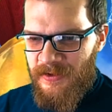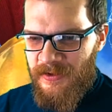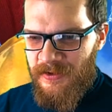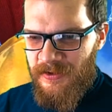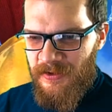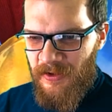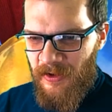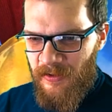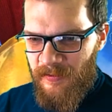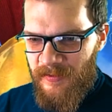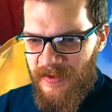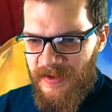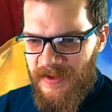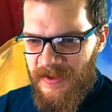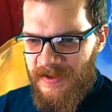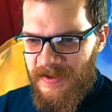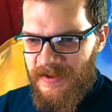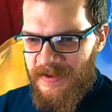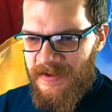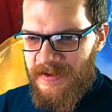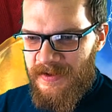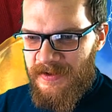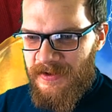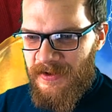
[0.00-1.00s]

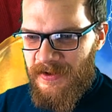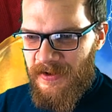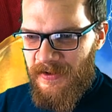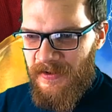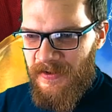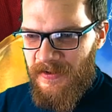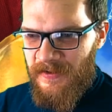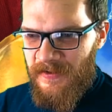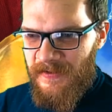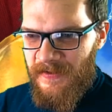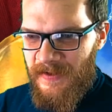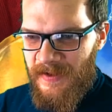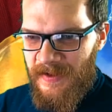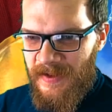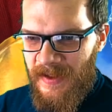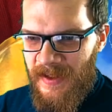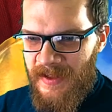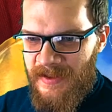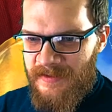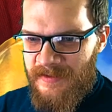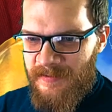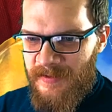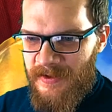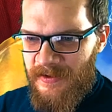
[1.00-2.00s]
dominant talk that
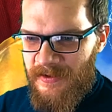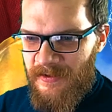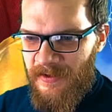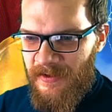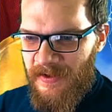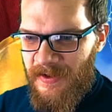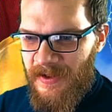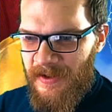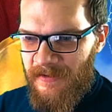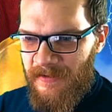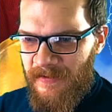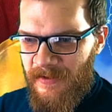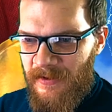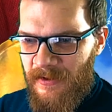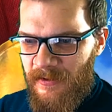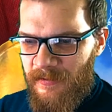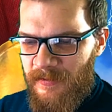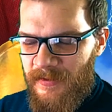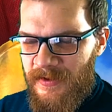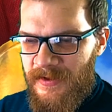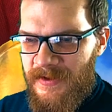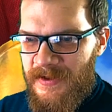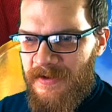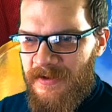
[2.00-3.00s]
has been going around the
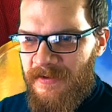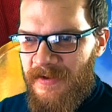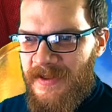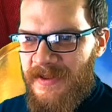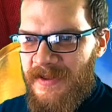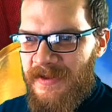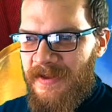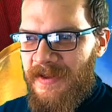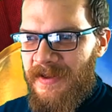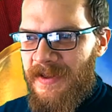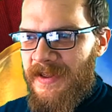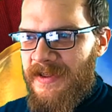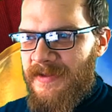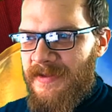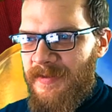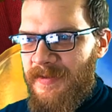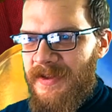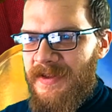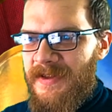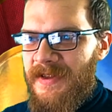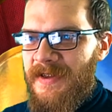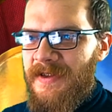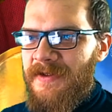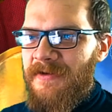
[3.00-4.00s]
community recently has
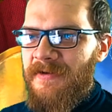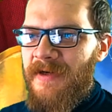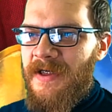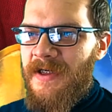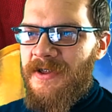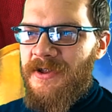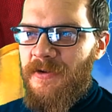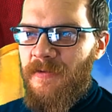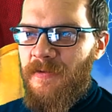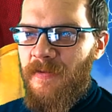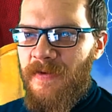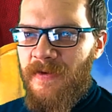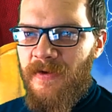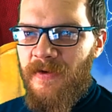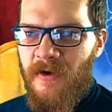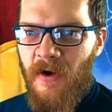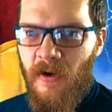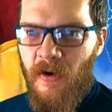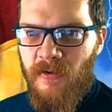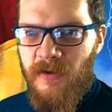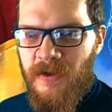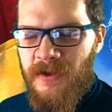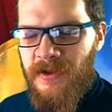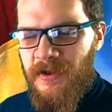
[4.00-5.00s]
been the interaction with
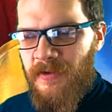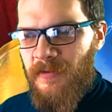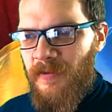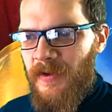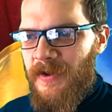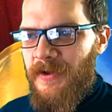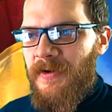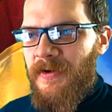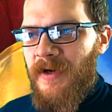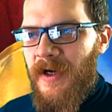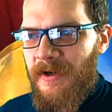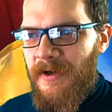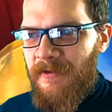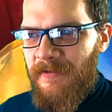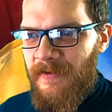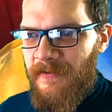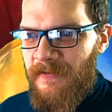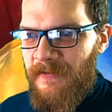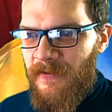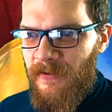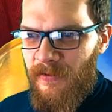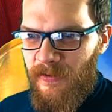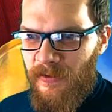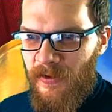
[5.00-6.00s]
Ghost, when you have the
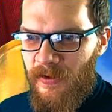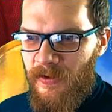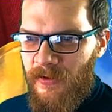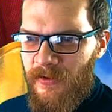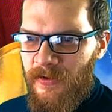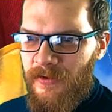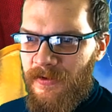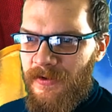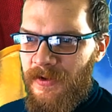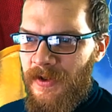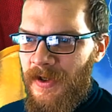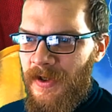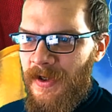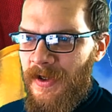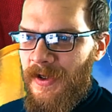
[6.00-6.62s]
full-on